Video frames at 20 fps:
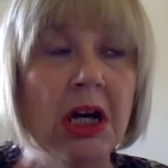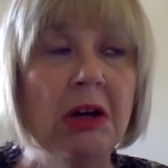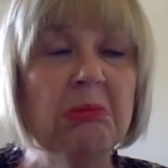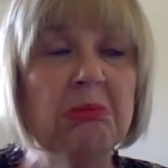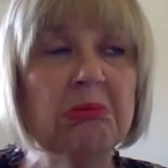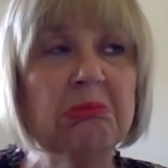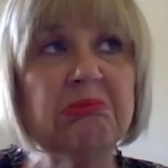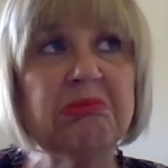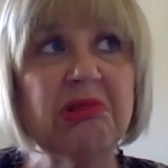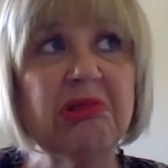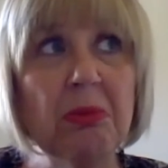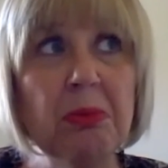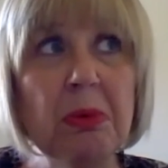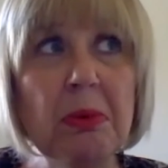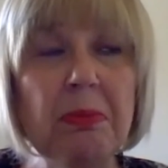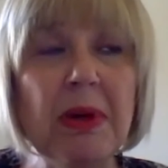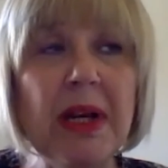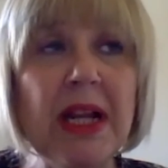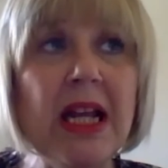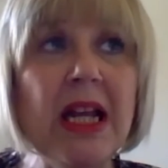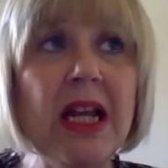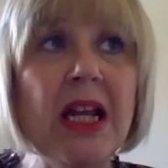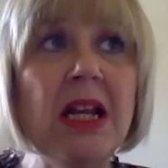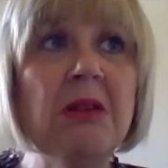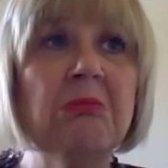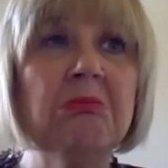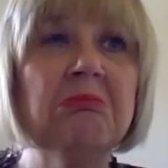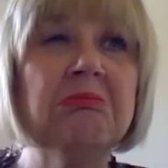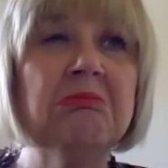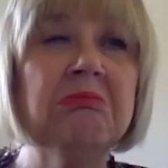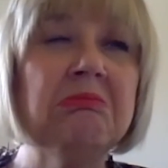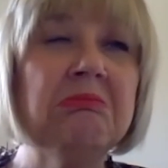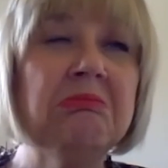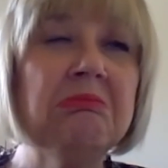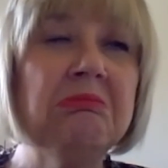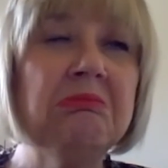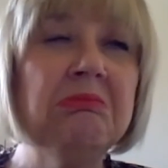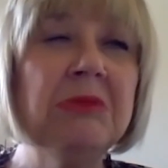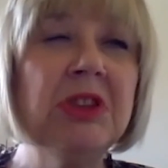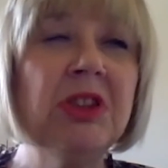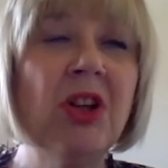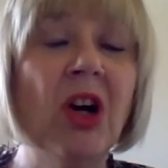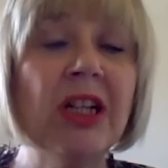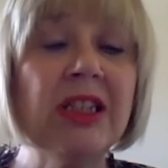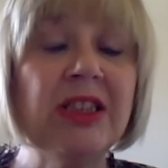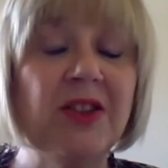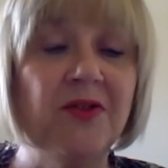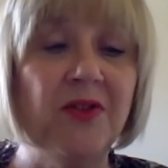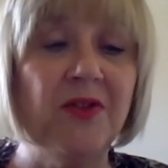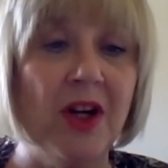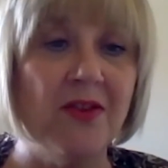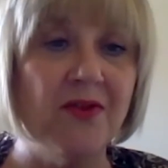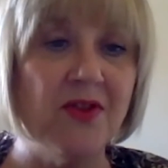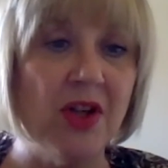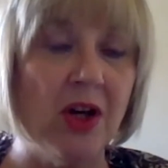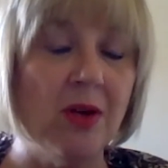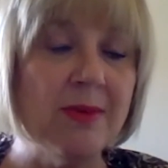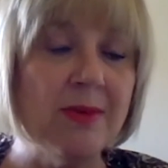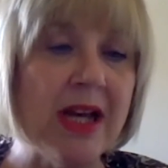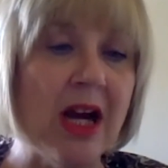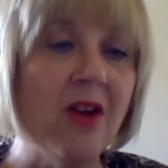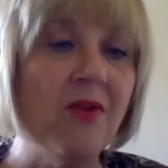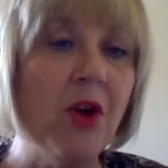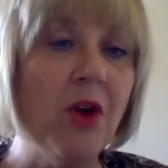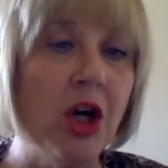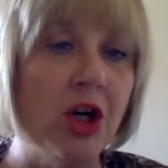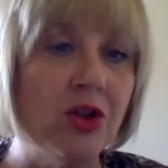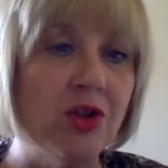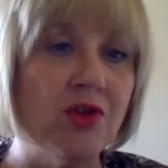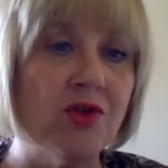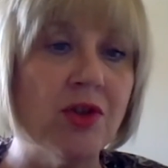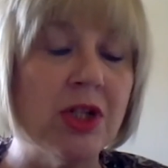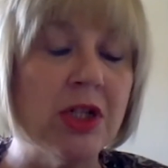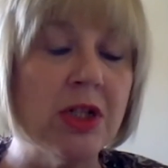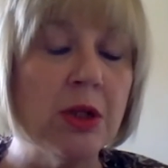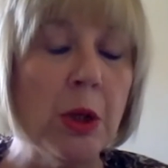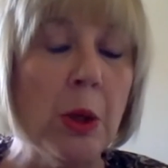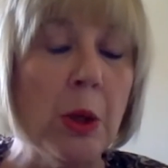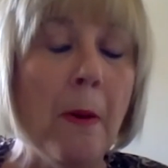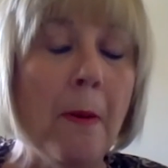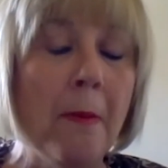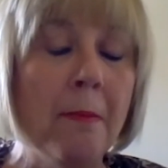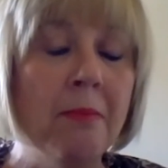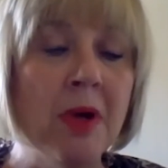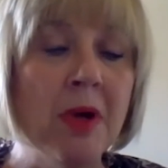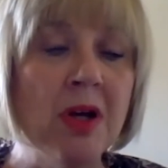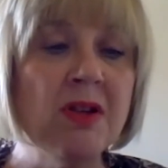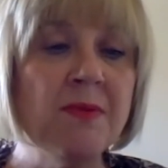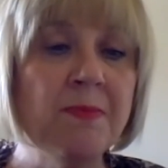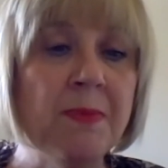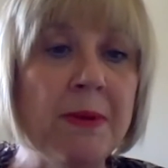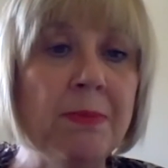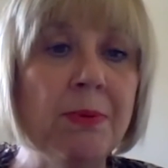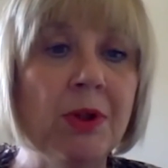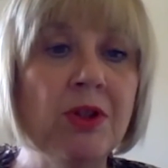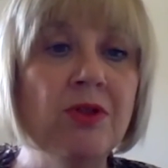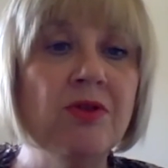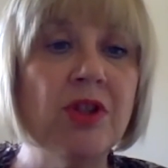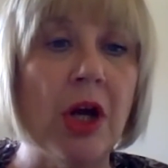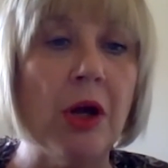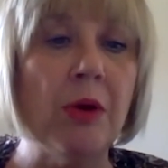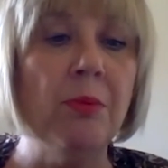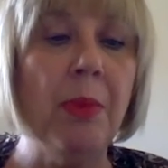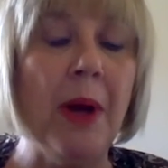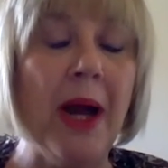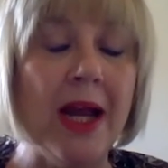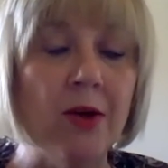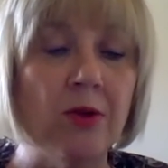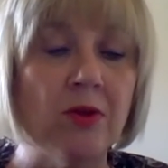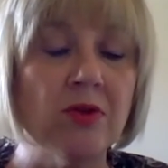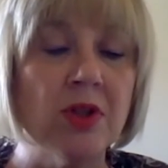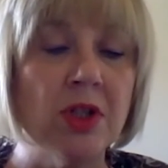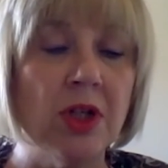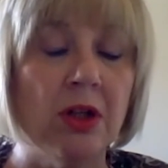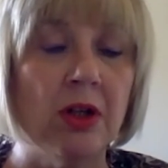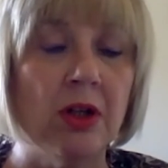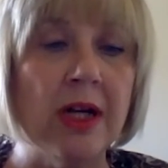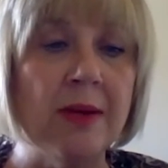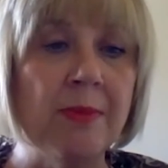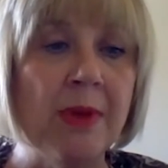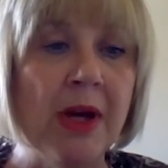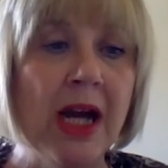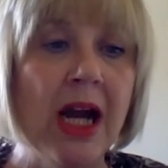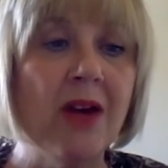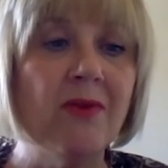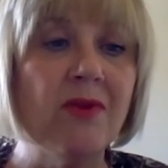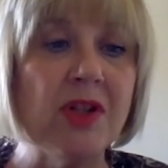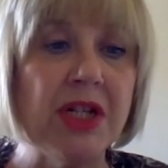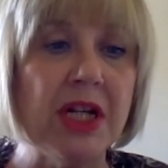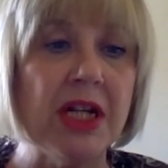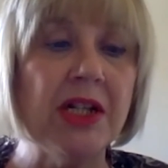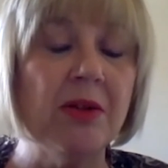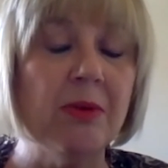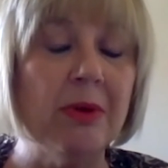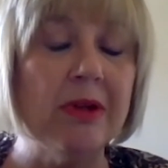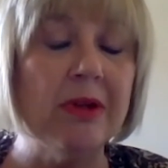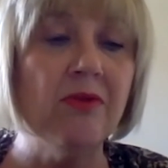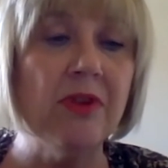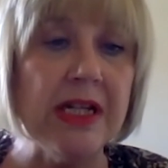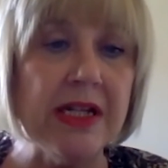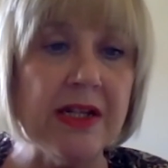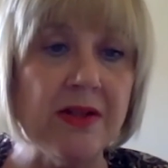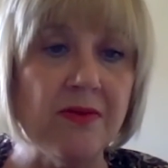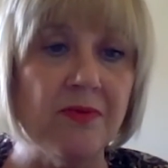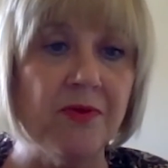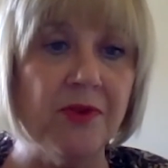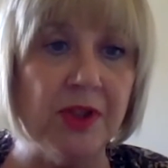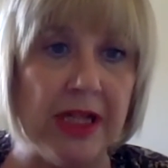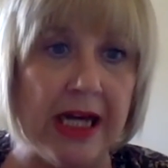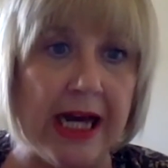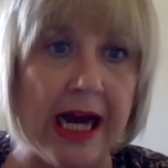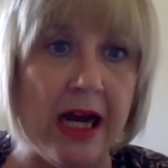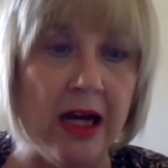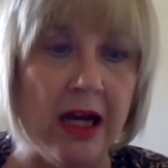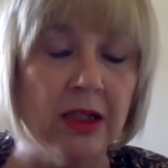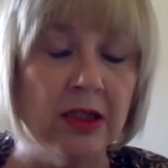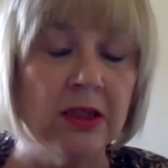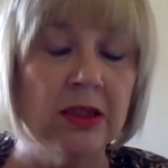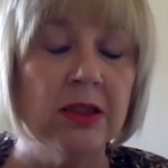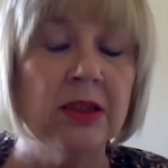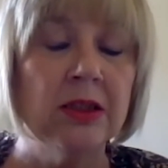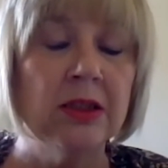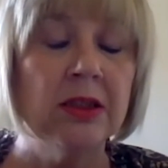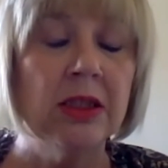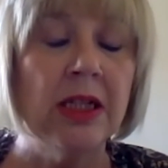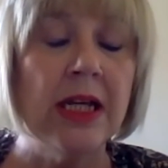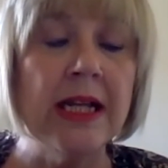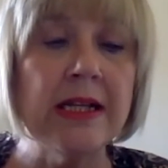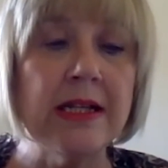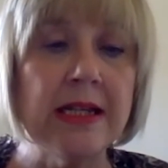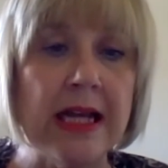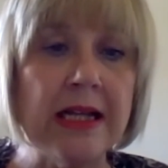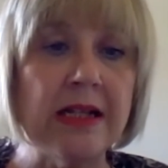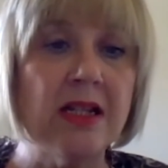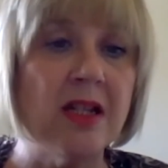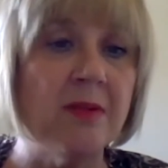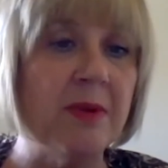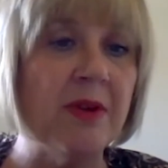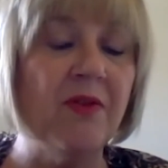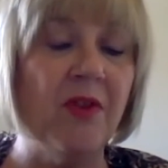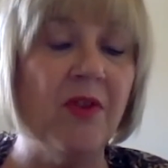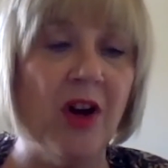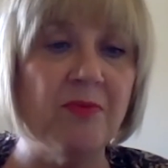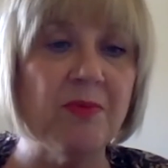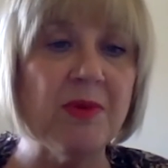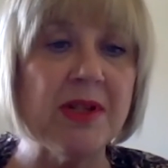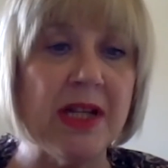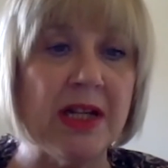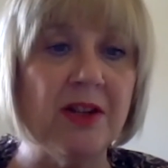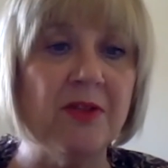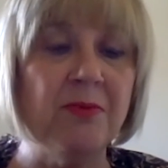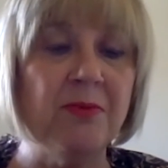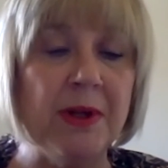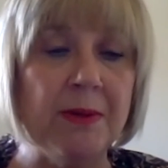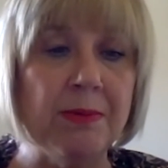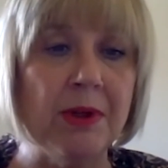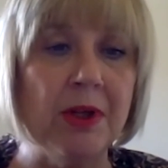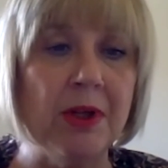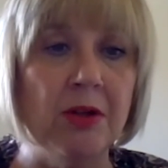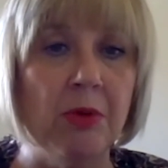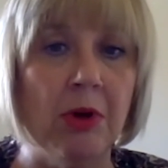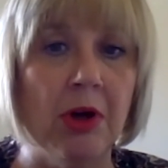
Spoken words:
probably 95 times out of 100, most people who don't pay on time have a genuine reason for that. It tends to be 5% of people who